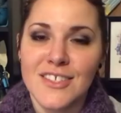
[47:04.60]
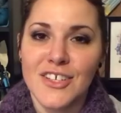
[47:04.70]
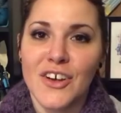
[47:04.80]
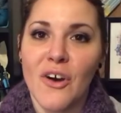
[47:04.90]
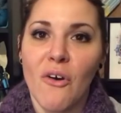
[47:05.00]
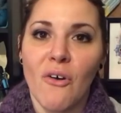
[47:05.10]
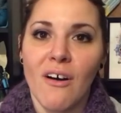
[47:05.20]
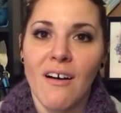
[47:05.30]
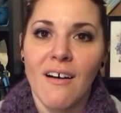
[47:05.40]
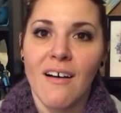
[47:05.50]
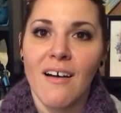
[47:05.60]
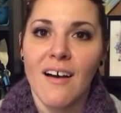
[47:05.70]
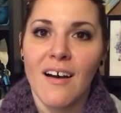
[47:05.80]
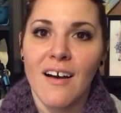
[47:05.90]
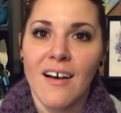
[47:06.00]
to go
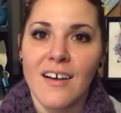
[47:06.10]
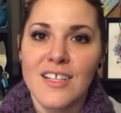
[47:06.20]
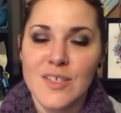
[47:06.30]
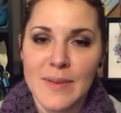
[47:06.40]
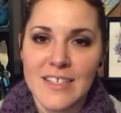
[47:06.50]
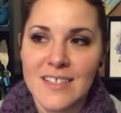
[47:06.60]
to Bay